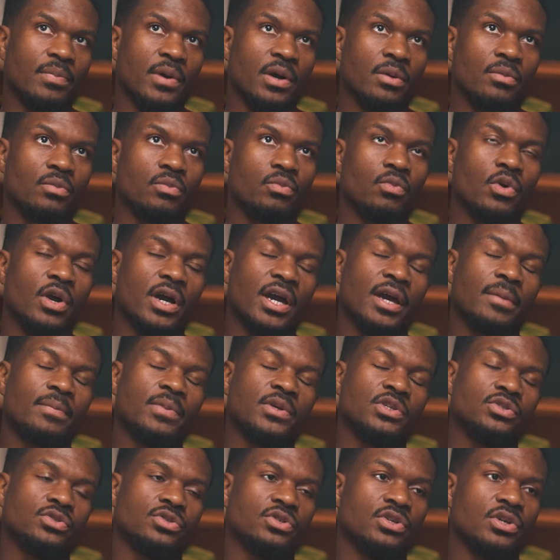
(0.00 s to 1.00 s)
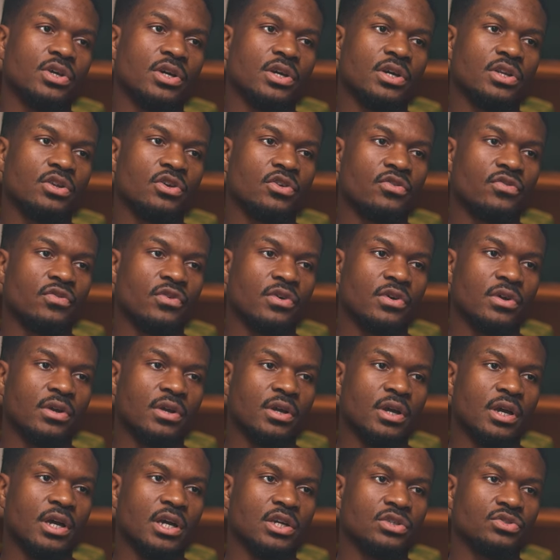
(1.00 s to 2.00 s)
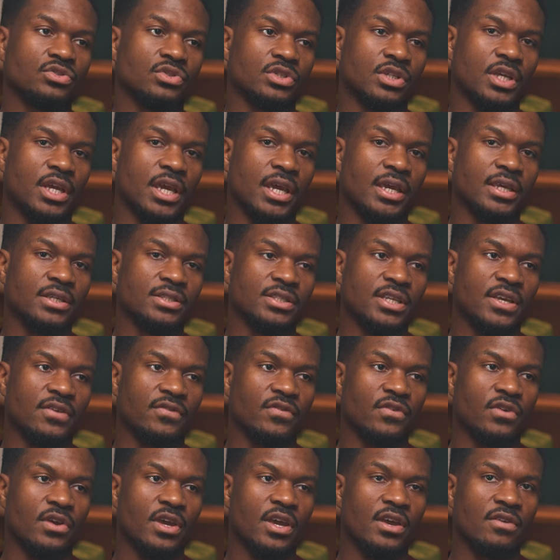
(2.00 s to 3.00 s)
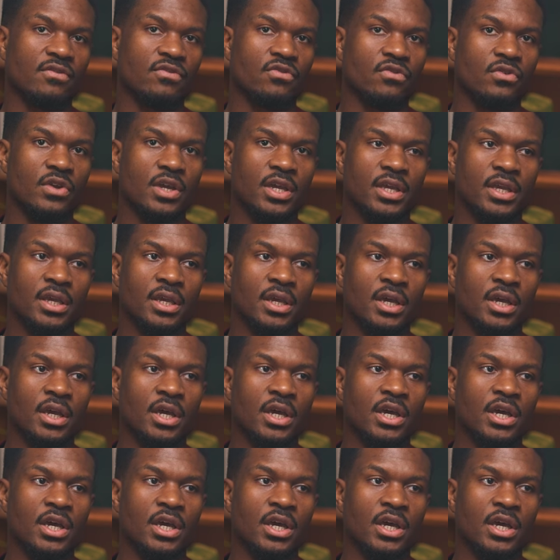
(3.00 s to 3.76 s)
But what happens when you earn over 100K is that for every